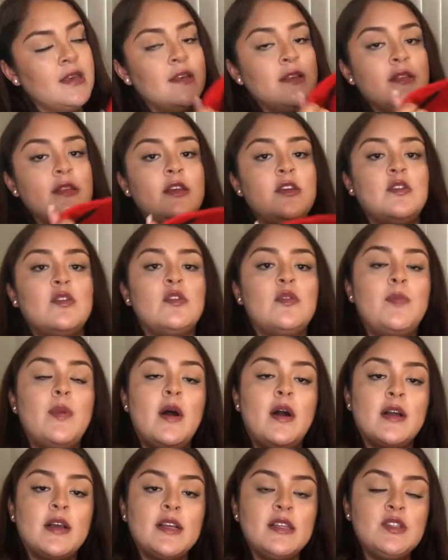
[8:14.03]
little
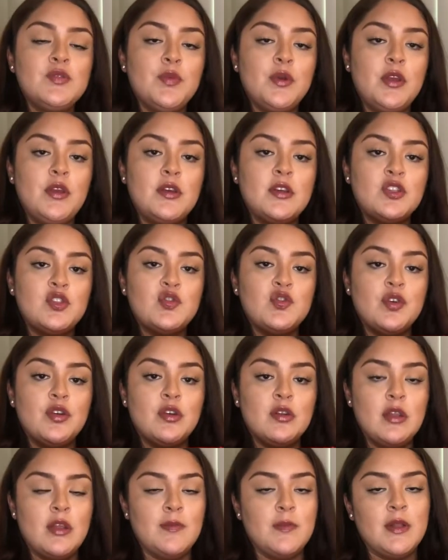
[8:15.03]
pockets where you could store
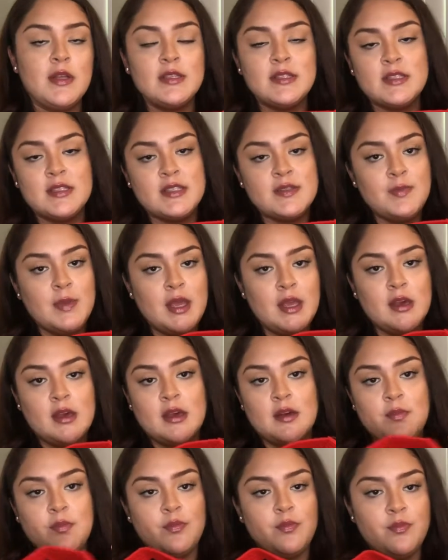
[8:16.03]
your lip glosses,
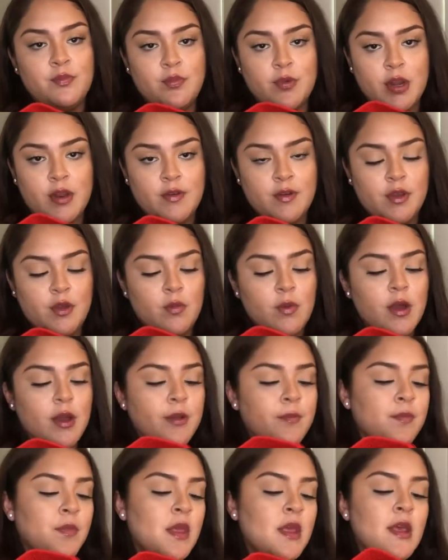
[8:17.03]
makeup, whatever you
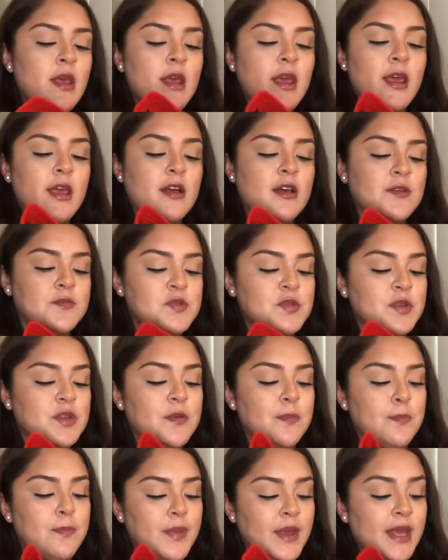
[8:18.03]
want. It comes with a
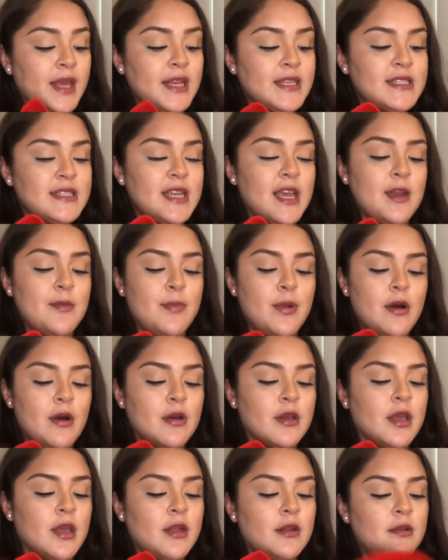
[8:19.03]
big side
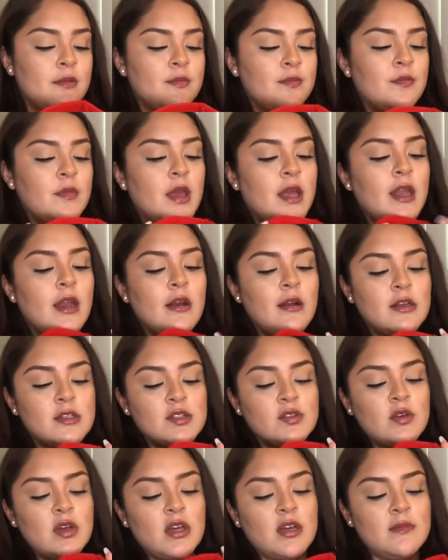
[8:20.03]
pocket, and it
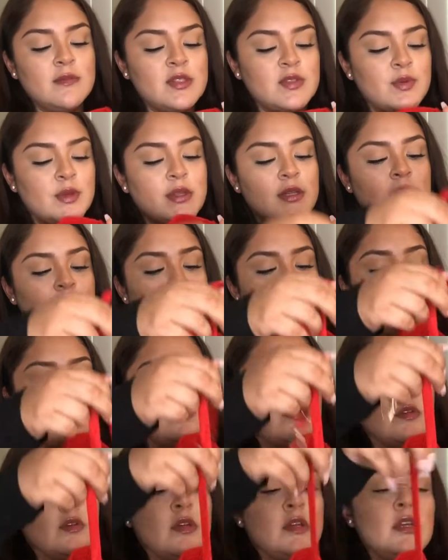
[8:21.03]
also comes with a
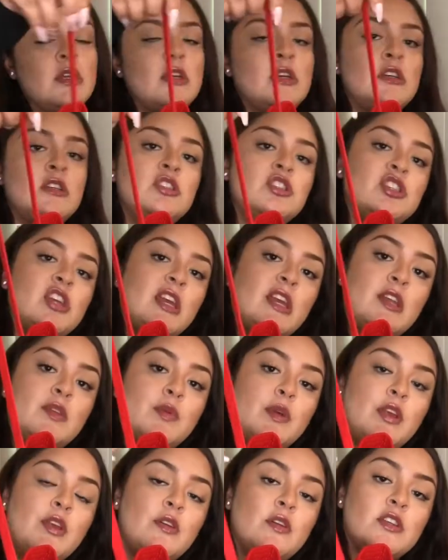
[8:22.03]
little chain where
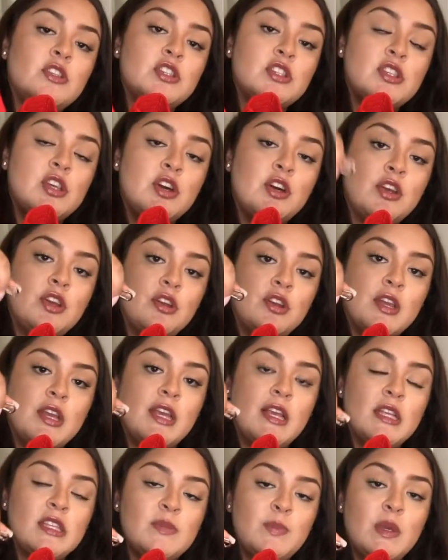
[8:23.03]
you could just hook your
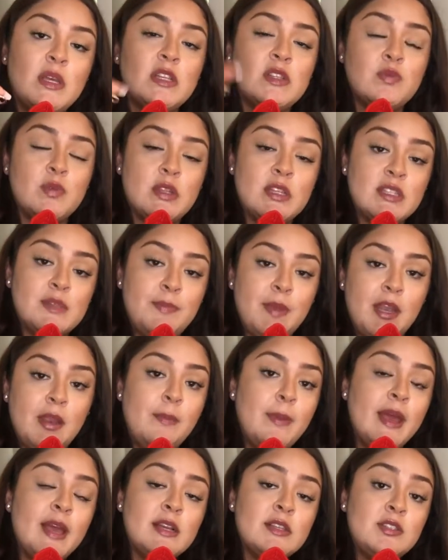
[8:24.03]
keys, because with the Speedy
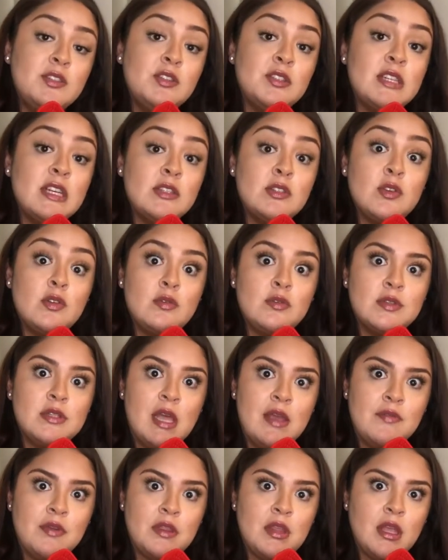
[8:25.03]
bags, you tend to lose
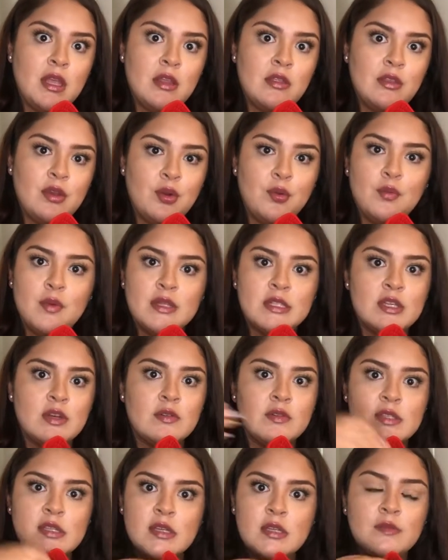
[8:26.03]
everything in there. Once it
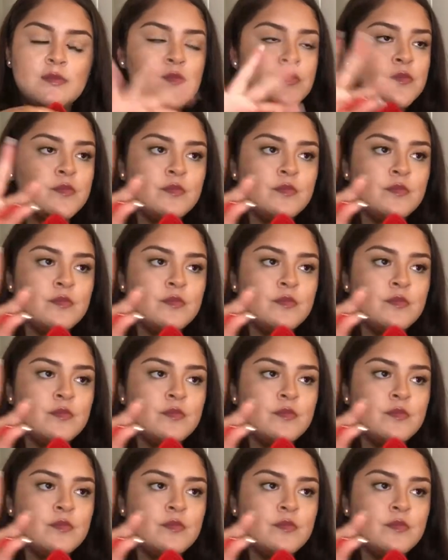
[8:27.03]
goes in,